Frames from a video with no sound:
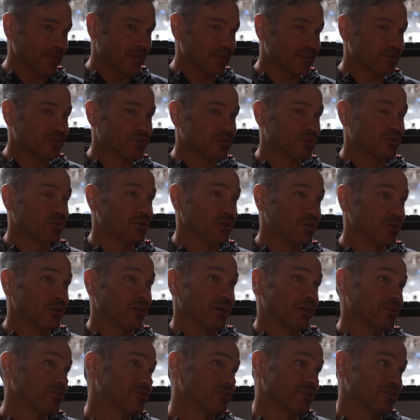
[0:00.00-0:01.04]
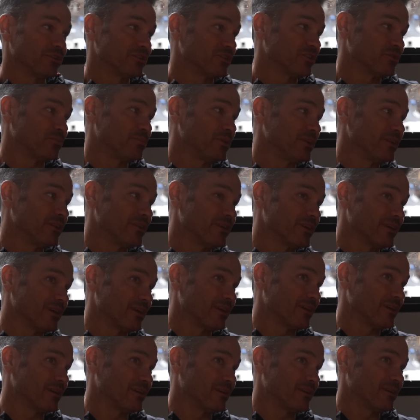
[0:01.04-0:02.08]
It could also just be
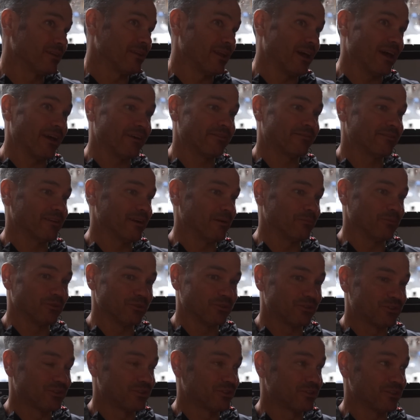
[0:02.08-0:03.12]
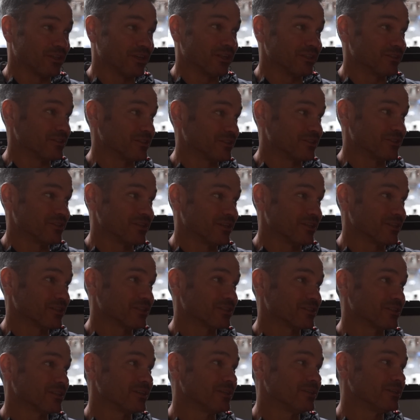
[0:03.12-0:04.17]
that last time was such a junk
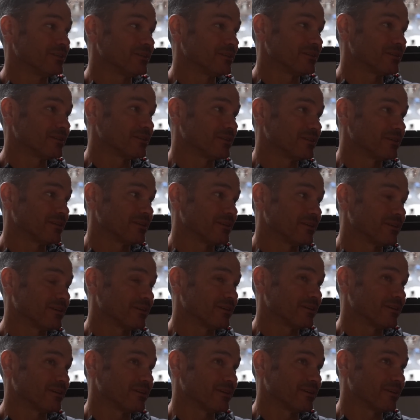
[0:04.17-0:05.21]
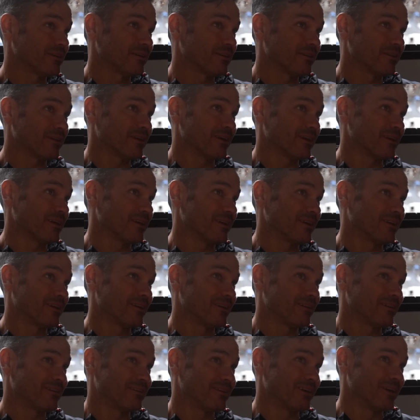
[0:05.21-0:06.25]
show that
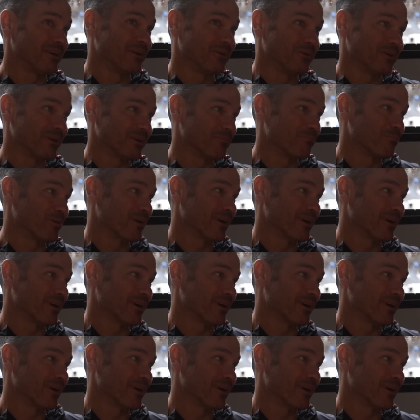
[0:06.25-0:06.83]
they don't want to